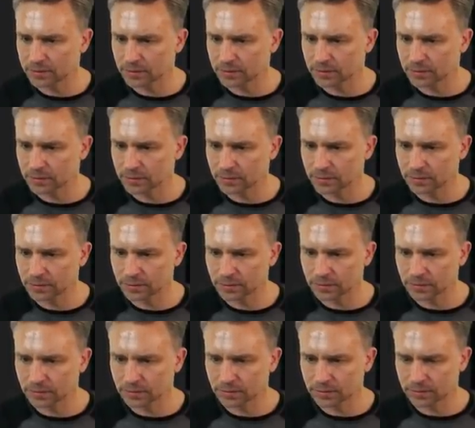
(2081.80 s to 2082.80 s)

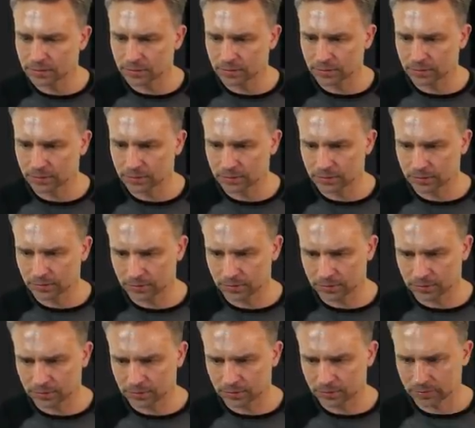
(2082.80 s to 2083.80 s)

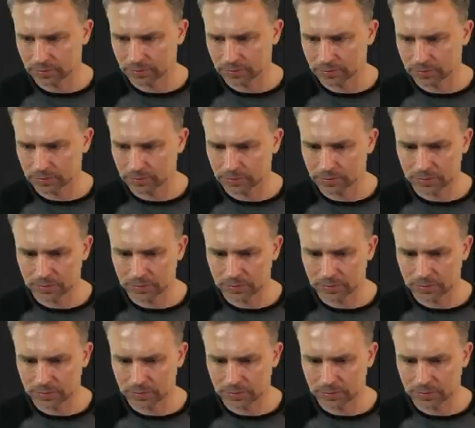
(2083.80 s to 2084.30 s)
No one is speaking in this clip.